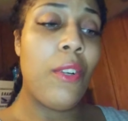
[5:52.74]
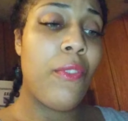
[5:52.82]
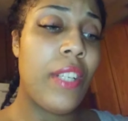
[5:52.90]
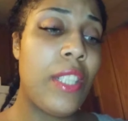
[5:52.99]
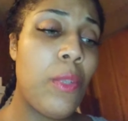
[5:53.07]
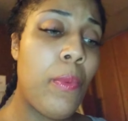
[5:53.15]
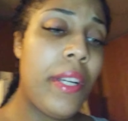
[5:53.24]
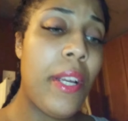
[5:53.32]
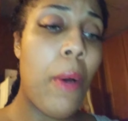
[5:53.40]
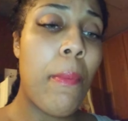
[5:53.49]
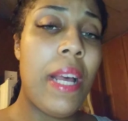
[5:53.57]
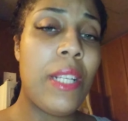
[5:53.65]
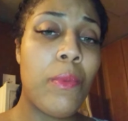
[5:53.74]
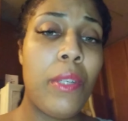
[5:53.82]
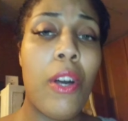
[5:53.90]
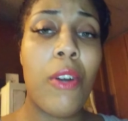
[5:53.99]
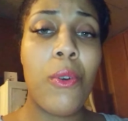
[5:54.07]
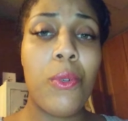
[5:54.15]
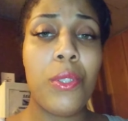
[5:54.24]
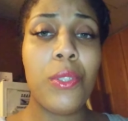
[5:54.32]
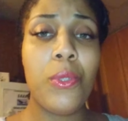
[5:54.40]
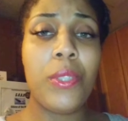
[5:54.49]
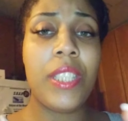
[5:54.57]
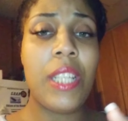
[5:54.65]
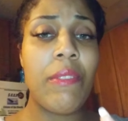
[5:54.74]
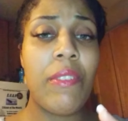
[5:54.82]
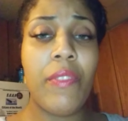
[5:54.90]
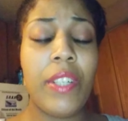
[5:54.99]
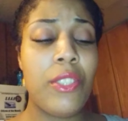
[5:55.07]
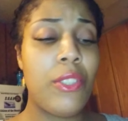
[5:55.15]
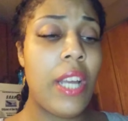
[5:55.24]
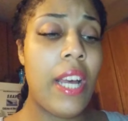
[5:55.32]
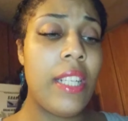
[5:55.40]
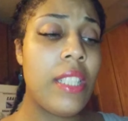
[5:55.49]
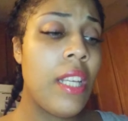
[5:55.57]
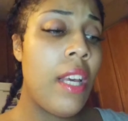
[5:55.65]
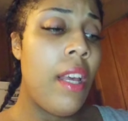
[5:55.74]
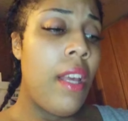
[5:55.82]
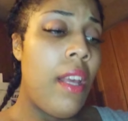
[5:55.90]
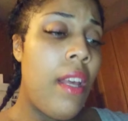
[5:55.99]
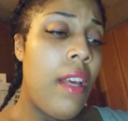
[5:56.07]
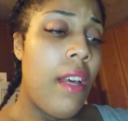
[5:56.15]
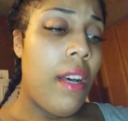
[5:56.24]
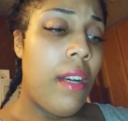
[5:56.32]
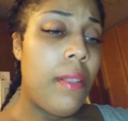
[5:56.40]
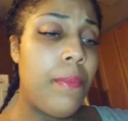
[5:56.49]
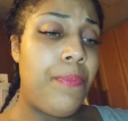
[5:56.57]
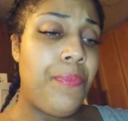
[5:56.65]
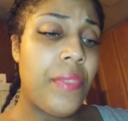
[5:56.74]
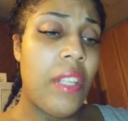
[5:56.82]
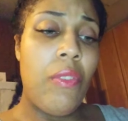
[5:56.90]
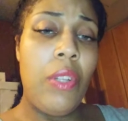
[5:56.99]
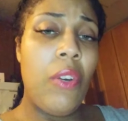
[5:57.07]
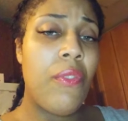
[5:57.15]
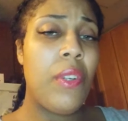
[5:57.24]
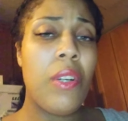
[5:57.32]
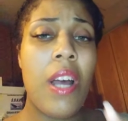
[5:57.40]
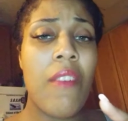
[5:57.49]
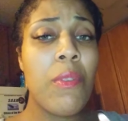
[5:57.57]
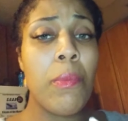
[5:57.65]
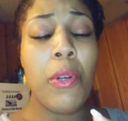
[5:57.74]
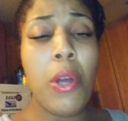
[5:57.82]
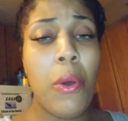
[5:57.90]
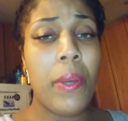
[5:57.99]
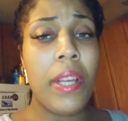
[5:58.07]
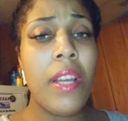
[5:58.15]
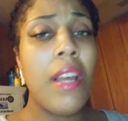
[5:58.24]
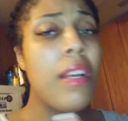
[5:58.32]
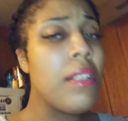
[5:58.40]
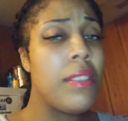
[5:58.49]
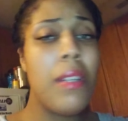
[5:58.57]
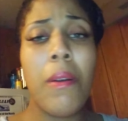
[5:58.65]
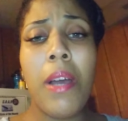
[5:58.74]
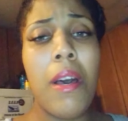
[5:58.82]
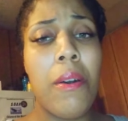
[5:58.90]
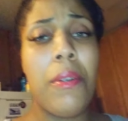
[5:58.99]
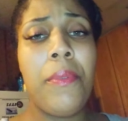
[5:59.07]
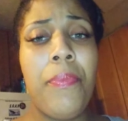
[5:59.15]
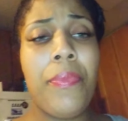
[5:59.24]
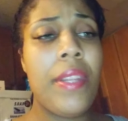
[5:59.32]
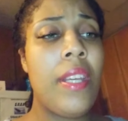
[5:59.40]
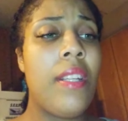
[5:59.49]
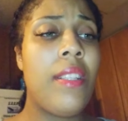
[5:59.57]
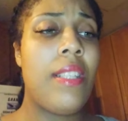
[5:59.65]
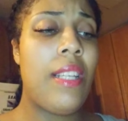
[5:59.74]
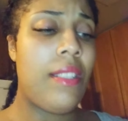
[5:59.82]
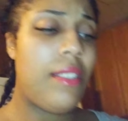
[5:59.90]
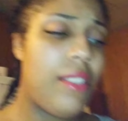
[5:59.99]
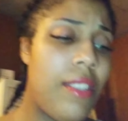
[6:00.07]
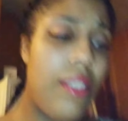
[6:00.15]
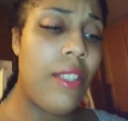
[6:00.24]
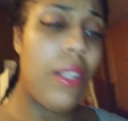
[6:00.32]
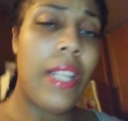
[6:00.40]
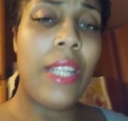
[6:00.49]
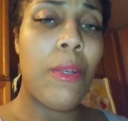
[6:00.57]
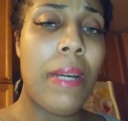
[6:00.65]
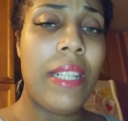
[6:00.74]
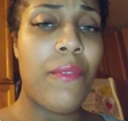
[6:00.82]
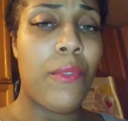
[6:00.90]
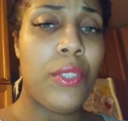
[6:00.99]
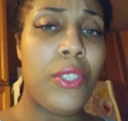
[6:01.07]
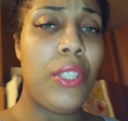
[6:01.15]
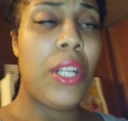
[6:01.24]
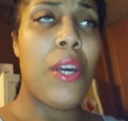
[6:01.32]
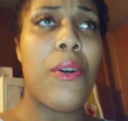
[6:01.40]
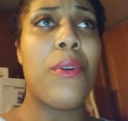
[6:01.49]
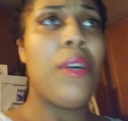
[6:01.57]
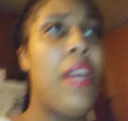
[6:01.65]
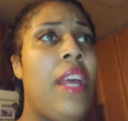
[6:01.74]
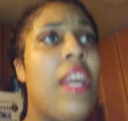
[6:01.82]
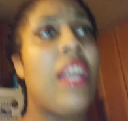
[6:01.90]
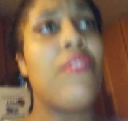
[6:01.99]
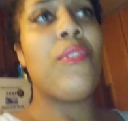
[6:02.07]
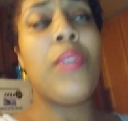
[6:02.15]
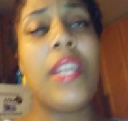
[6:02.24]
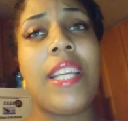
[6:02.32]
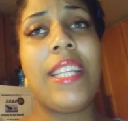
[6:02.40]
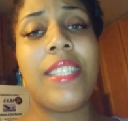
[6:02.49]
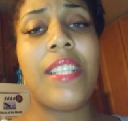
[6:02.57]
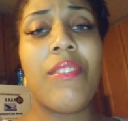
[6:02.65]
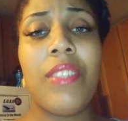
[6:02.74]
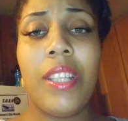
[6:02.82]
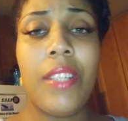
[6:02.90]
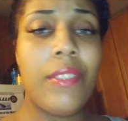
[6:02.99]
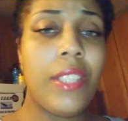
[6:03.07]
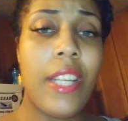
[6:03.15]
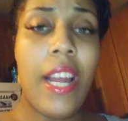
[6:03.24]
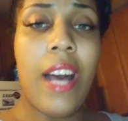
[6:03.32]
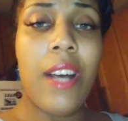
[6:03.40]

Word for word: forget to wear y'all mask when y'all go in the store. Safety first, you guys. If you don't feel comfortable going, don't go. Don't let nobody force you to go. If you can get stuff delivered to your